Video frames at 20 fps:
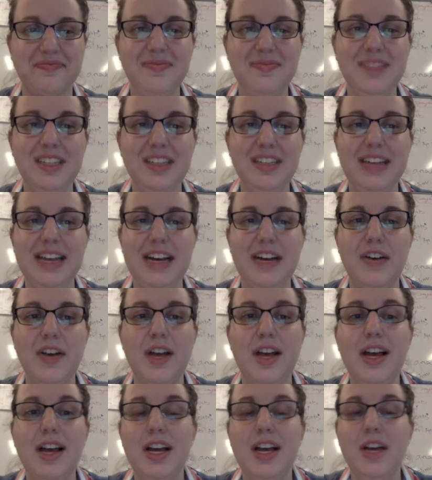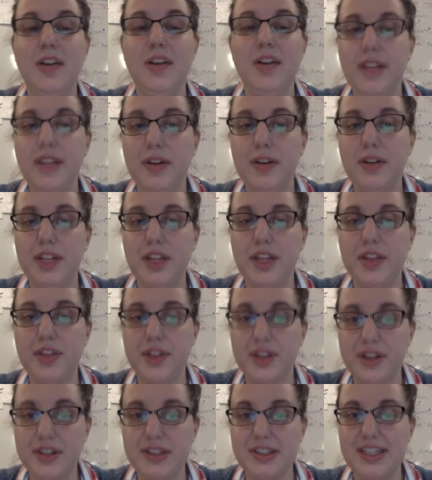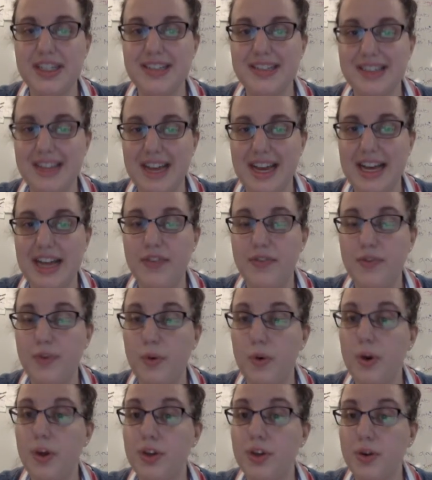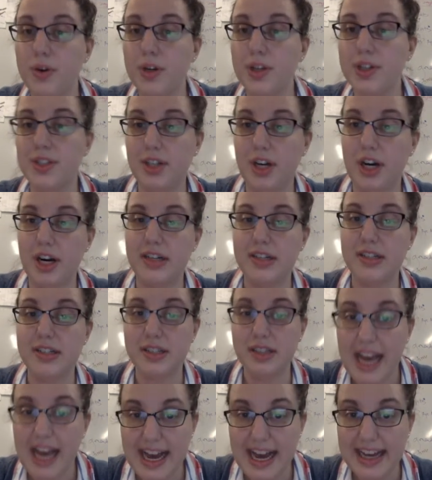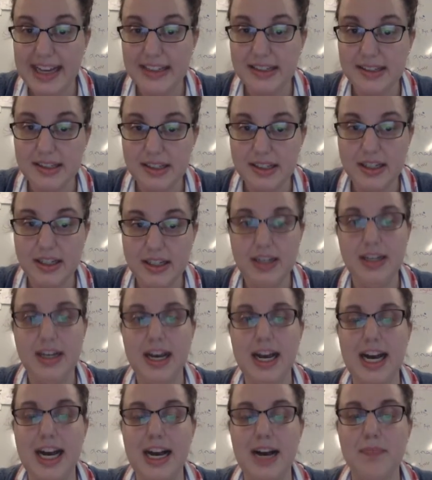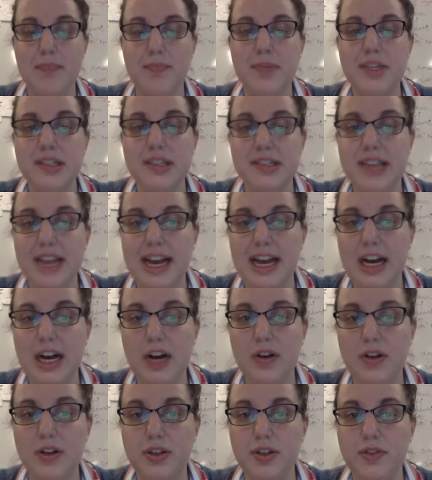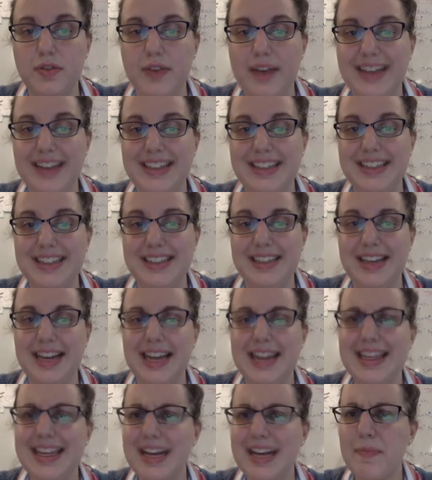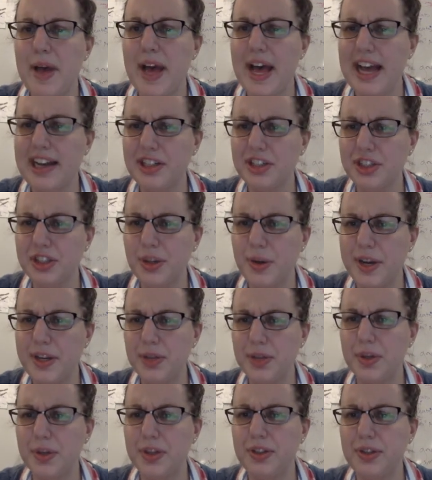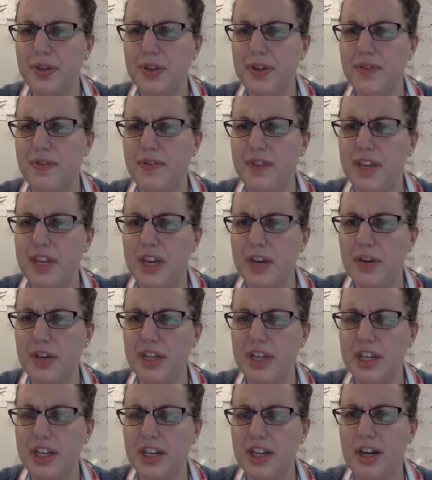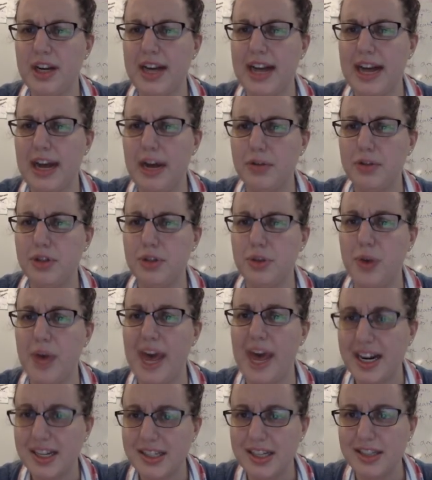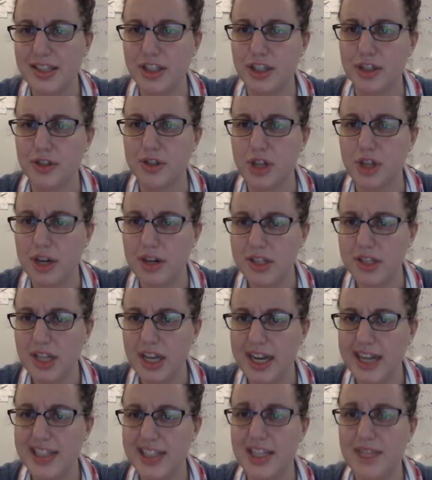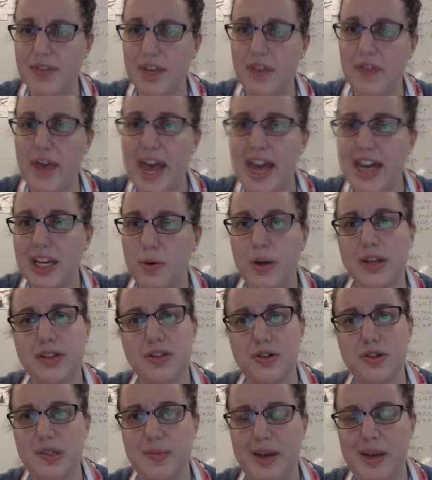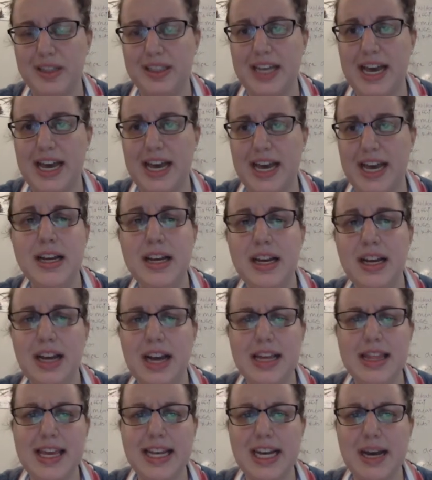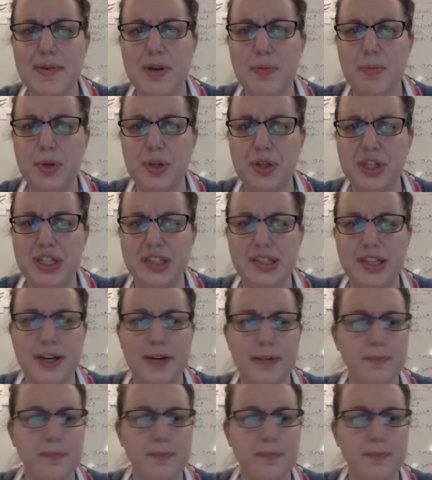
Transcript: Now, fill out the Thursday slide for your star slides. This is how you find it. I think I'm actually going to include a video in here on how to access your star slides. If you have any questions about that, I think I'm going to put this here.